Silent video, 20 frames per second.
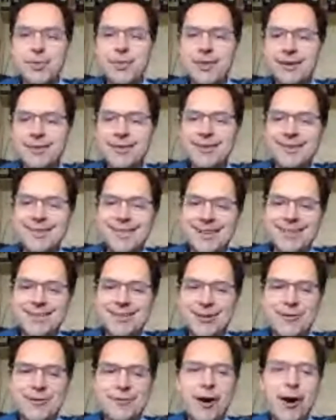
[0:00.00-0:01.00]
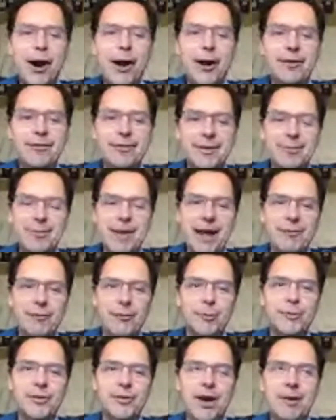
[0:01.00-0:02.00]
this is the sort of heart of the
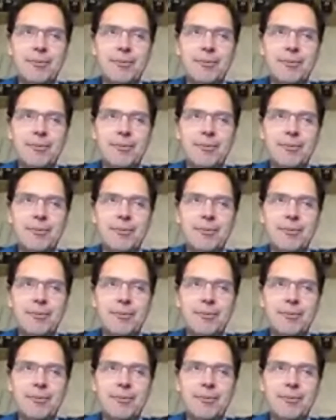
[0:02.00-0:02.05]
platform.